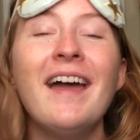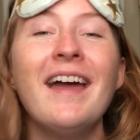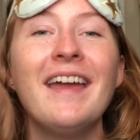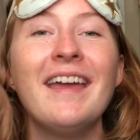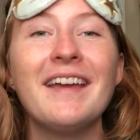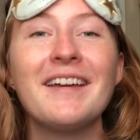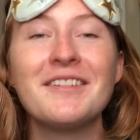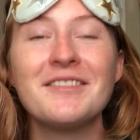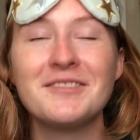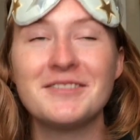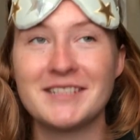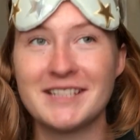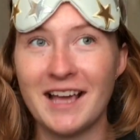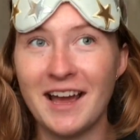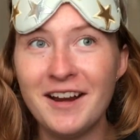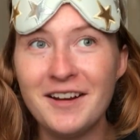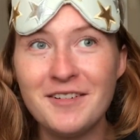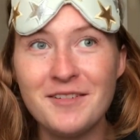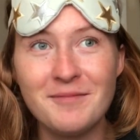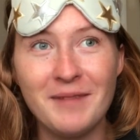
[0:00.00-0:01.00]
it was
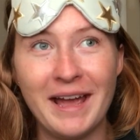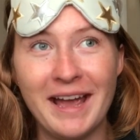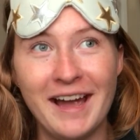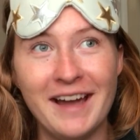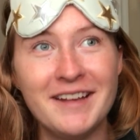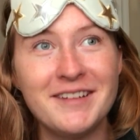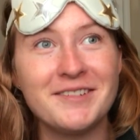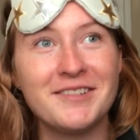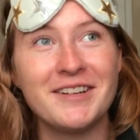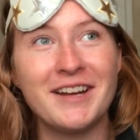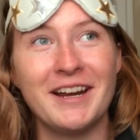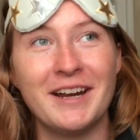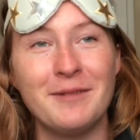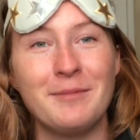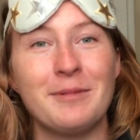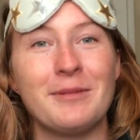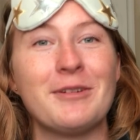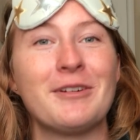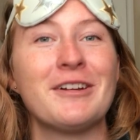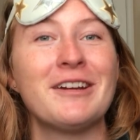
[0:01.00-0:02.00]
kind of, my eyes were kind
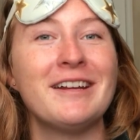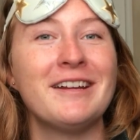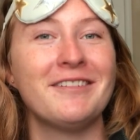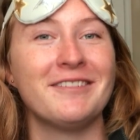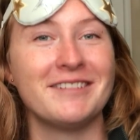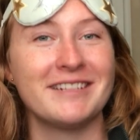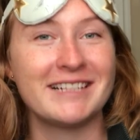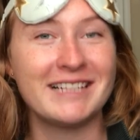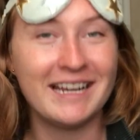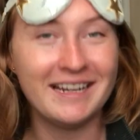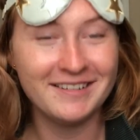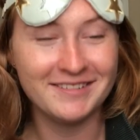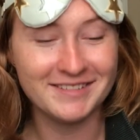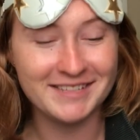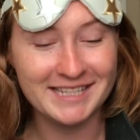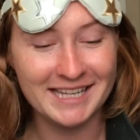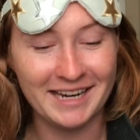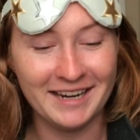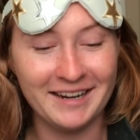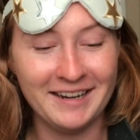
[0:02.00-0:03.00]
of blurry, and it was kind of
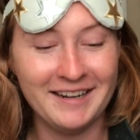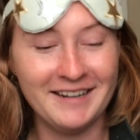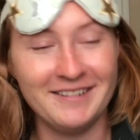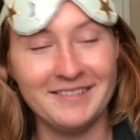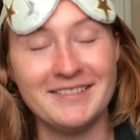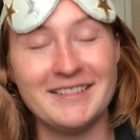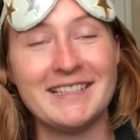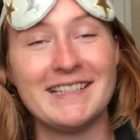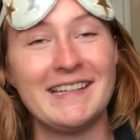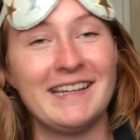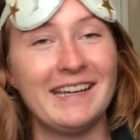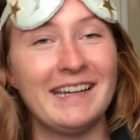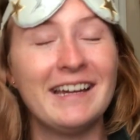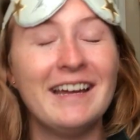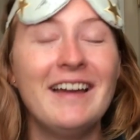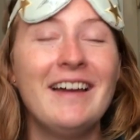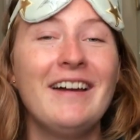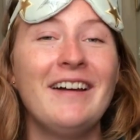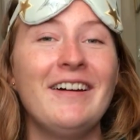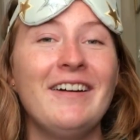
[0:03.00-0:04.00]
scary, and I was like,
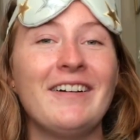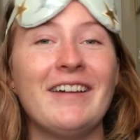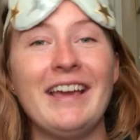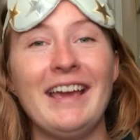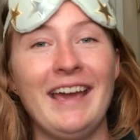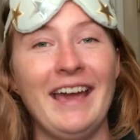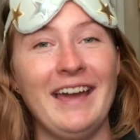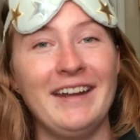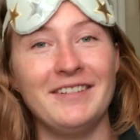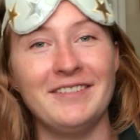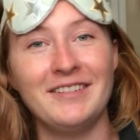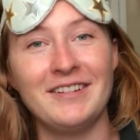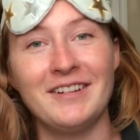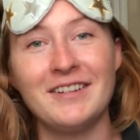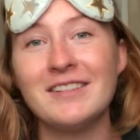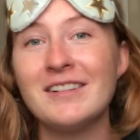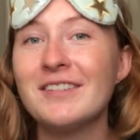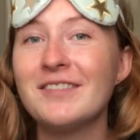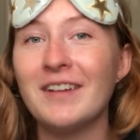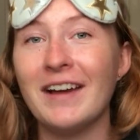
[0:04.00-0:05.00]
okay, I don't
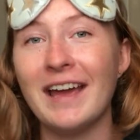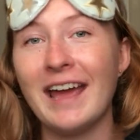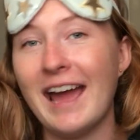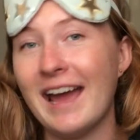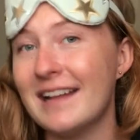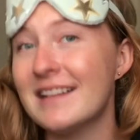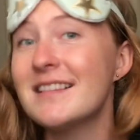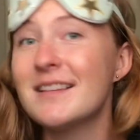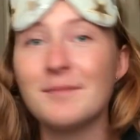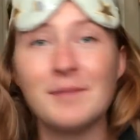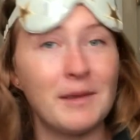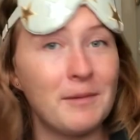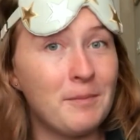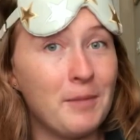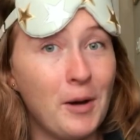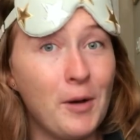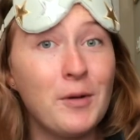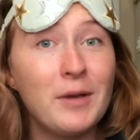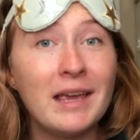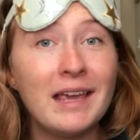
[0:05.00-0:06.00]
know if I had something
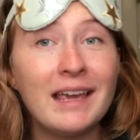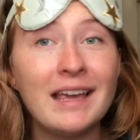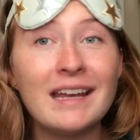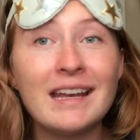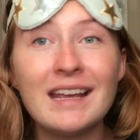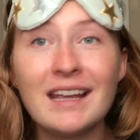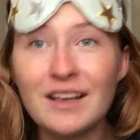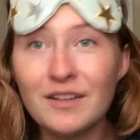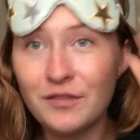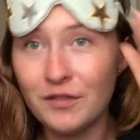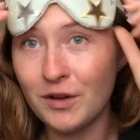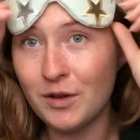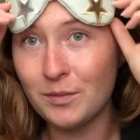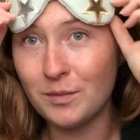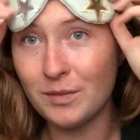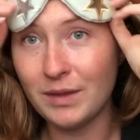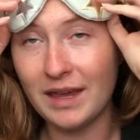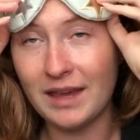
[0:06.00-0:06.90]
poking in it from